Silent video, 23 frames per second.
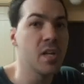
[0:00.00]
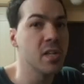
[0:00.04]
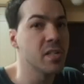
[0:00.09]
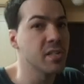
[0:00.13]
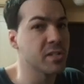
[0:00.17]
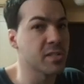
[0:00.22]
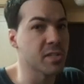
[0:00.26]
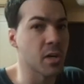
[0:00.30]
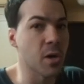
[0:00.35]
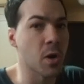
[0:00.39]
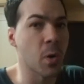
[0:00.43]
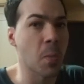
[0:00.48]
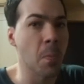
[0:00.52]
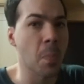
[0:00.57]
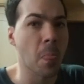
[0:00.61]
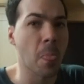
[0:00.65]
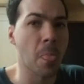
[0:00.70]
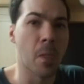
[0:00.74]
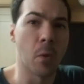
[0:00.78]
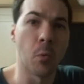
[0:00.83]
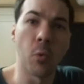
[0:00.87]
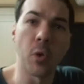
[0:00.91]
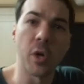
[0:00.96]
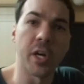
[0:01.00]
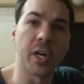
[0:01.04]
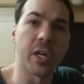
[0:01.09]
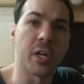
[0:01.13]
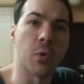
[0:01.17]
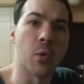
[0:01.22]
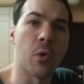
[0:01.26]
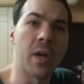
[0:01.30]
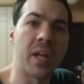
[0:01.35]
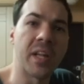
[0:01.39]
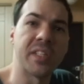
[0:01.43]
So we're
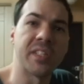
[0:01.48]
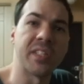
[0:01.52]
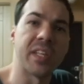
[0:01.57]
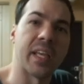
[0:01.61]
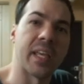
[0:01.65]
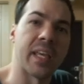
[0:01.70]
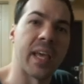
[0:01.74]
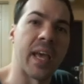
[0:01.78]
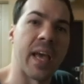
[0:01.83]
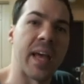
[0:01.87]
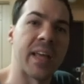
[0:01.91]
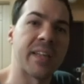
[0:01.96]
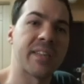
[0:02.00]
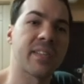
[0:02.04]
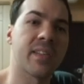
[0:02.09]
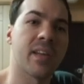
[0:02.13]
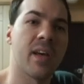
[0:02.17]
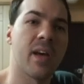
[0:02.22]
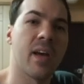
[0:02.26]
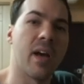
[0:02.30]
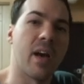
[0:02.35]
going to get,